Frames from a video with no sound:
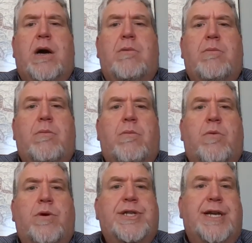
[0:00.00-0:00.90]
uh,
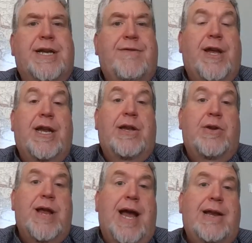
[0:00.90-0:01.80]
were significant in
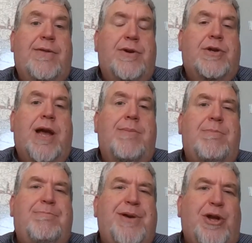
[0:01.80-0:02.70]
uniting their tribe
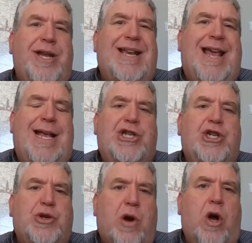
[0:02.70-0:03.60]
and building a
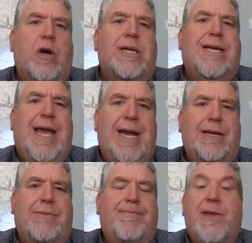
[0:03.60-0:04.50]
strong
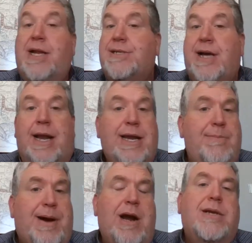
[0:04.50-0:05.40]
kingdom. It's not an
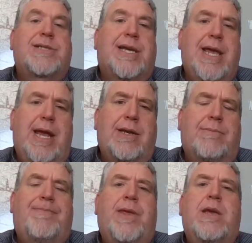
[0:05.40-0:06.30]
empire; it's a kingdom.